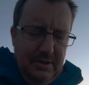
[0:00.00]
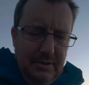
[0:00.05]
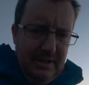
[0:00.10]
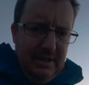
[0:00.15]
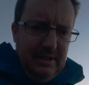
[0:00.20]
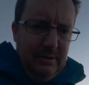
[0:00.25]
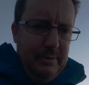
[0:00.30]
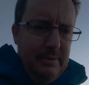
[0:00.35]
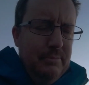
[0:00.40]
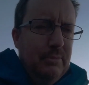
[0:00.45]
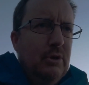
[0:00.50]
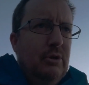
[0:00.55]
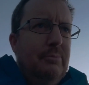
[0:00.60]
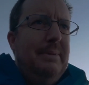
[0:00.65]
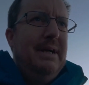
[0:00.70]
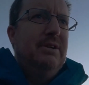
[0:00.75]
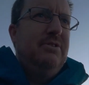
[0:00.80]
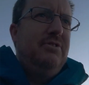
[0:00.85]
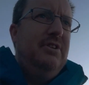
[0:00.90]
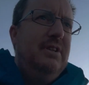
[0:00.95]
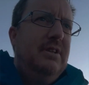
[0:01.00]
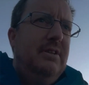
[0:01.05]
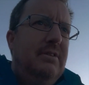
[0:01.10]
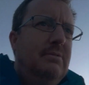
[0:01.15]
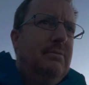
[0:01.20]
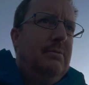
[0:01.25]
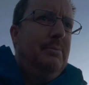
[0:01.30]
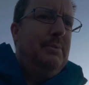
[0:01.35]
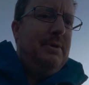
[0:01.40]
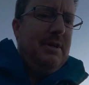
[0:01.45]
you a little bit more about it
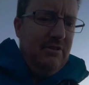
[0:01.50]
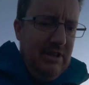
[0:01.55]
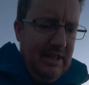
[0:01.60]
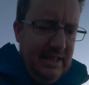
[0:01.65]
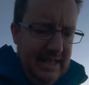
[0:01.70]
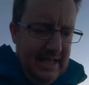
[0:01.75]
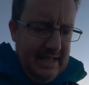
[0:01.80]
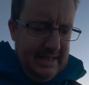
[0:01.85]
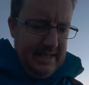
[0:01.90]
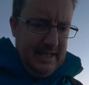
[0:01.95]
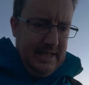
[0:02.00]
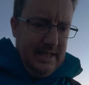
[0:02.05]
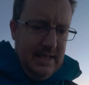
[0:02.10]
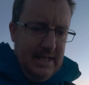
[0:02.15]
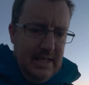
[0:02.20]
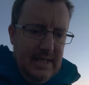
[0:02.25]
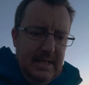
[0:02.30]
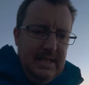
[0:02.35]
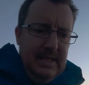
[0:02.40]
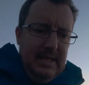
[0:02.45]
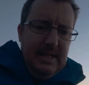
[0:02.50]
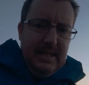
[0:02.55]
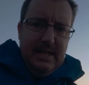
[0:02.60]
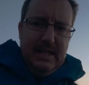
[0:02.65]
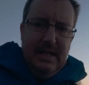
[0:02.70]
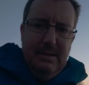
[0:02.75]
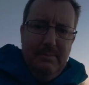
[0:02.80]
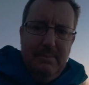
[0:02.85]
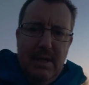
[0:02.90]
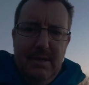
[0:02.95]
when we actually get there.
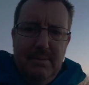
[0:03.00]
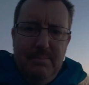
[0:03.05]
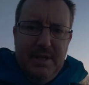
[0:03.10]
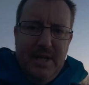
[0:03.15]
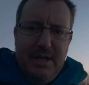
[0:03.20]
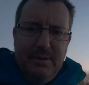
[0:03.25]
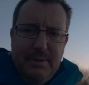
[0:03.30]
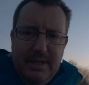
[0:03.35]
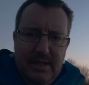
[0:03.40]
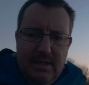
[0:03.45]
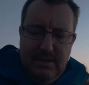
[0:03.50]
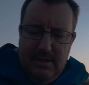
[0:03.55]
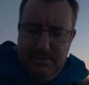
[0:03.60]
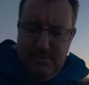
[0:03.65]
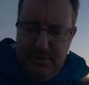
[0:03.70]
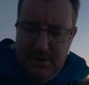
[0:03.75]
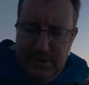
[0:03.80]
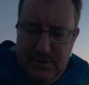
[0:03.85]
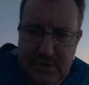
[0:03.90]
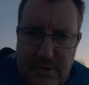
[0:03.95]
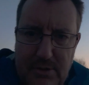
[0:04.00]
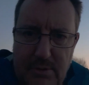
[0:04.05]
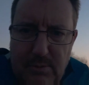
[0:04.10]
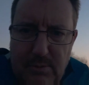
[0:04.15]
But anyway, I'm just